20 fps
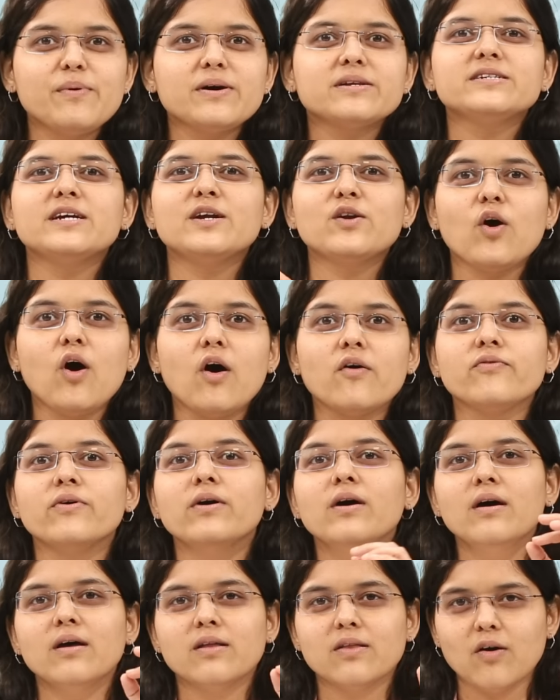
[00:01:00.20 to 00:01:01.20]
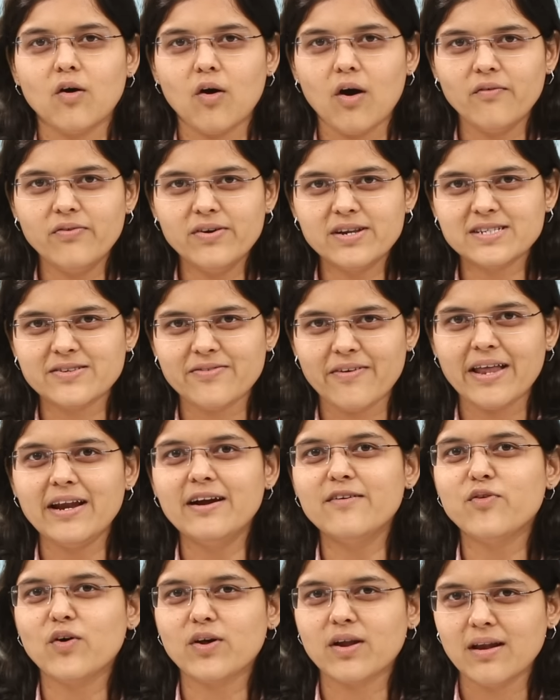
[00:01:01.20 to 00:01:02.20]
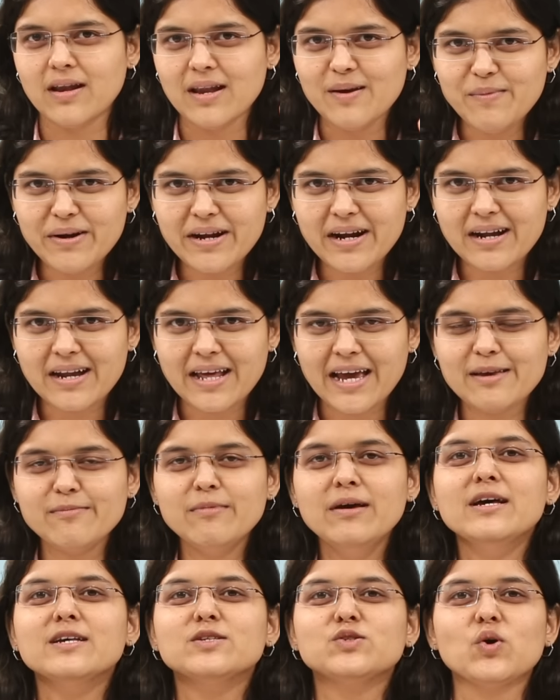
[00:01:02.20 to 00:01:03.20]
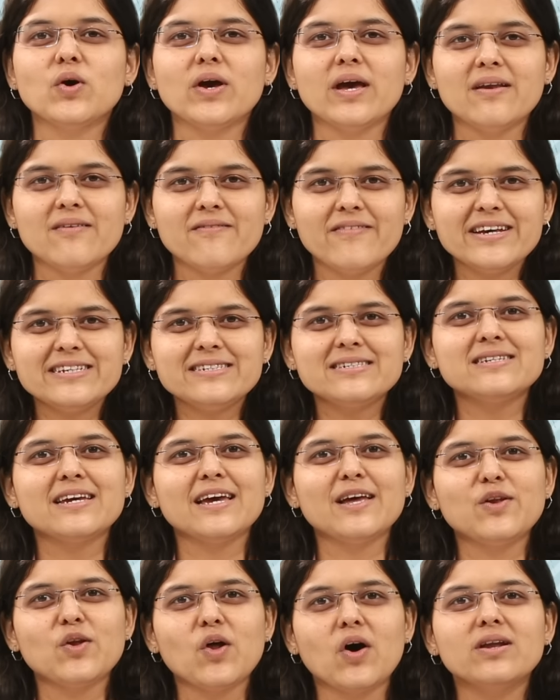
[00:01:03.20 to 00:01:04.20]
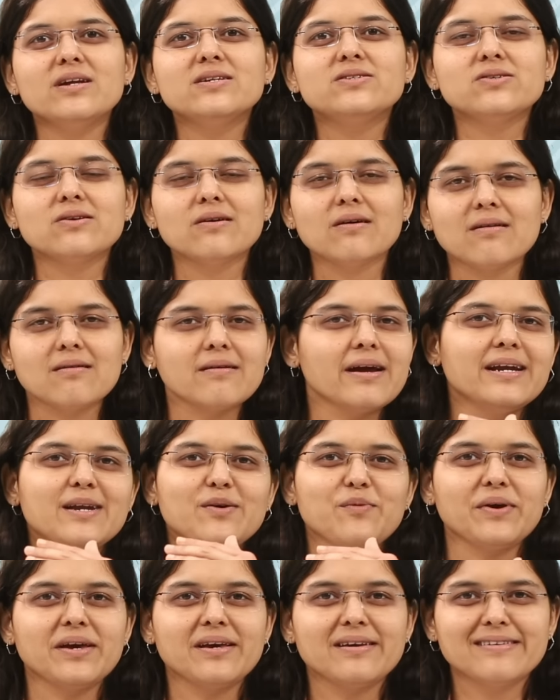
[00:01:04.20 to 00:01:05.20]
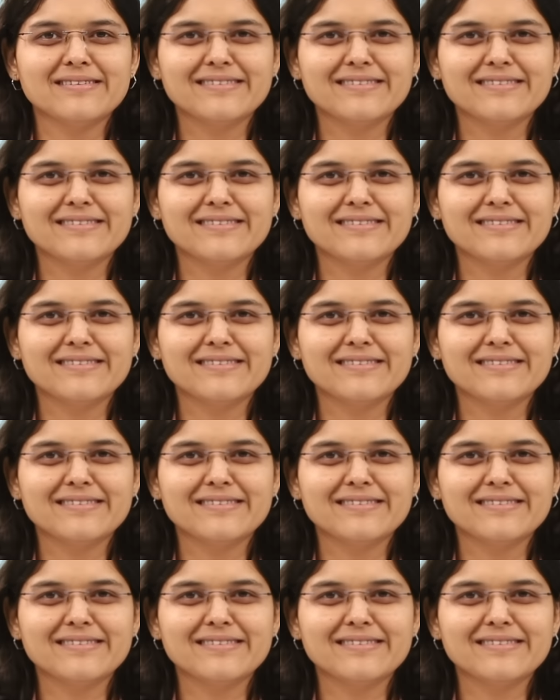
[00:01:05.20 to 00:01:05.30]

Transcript: percent off. The offer is valid for a limited time. So invest in knowledge right away.